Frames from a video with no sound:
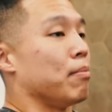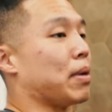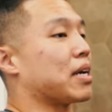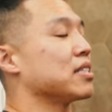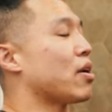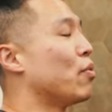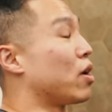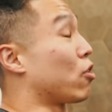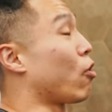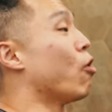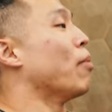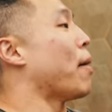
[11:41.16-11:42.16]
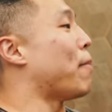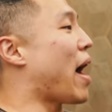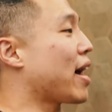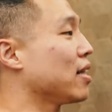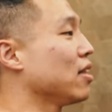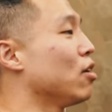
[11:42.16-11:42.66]
because I want to grow my
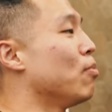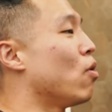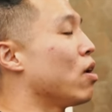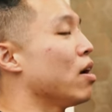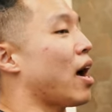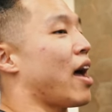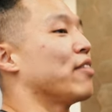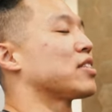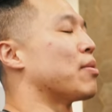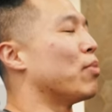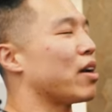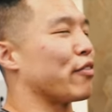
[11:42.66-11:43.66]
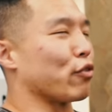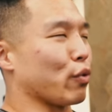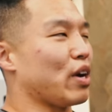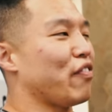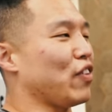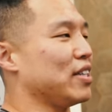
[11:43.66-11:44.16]
back a little more, I have somewhat of a
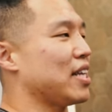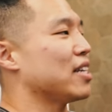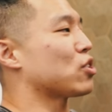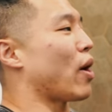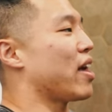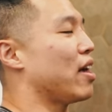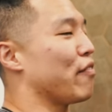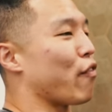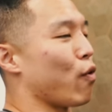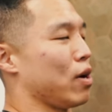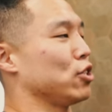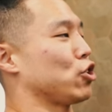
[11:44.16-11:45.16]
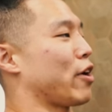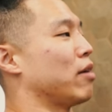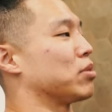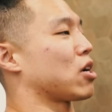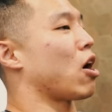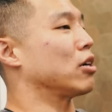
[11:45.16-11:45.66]
refeed day, so I hit four hundred
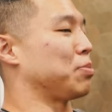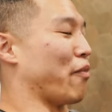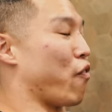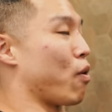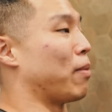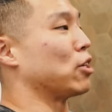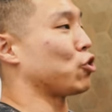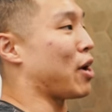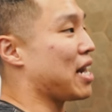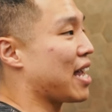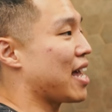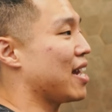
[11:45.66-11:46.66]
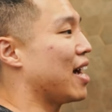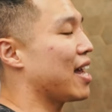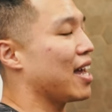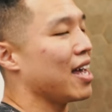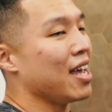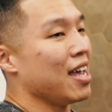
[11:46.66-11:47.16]
grams of carbs before my training at
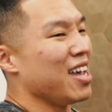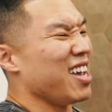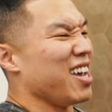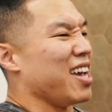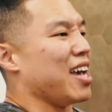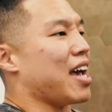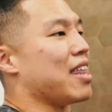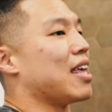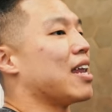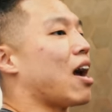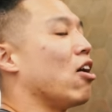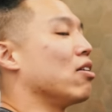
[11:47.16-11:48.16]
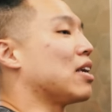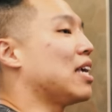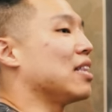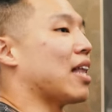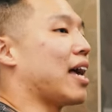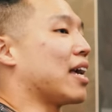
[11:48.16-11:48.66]
night, and then I'll
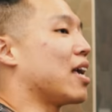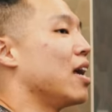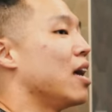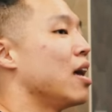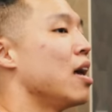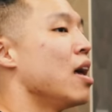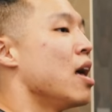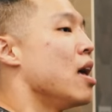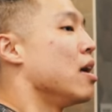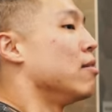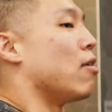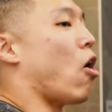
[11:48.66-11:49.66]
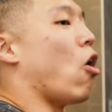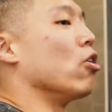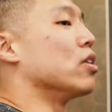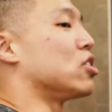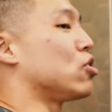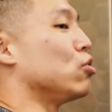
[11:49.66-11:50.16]
eat like
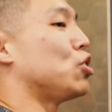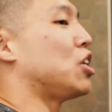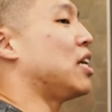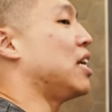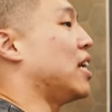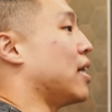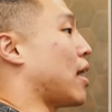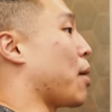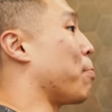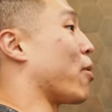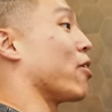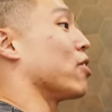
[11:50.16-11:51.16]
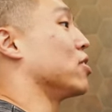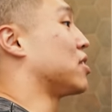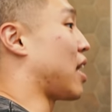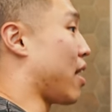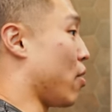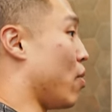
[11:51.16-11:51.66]
all the sushi and like burgers
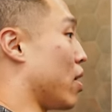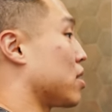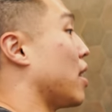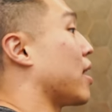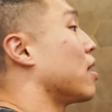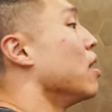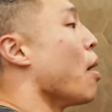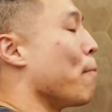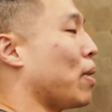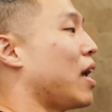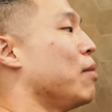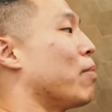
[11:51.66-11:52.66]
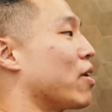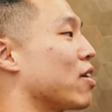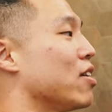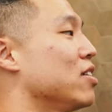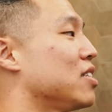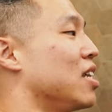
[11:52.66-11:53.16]
that I want, like plain
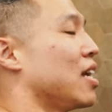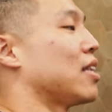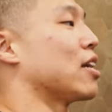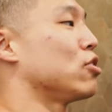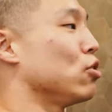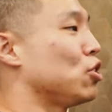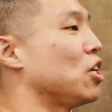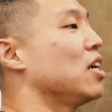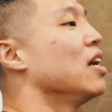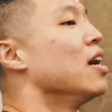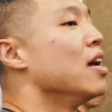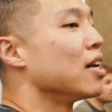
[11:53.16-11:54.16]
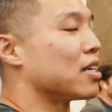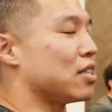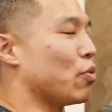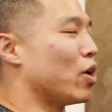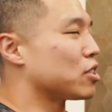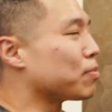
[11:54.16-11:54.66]
burgers and like sushi, because
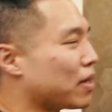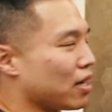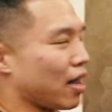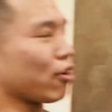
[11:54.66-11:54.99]
he wants me to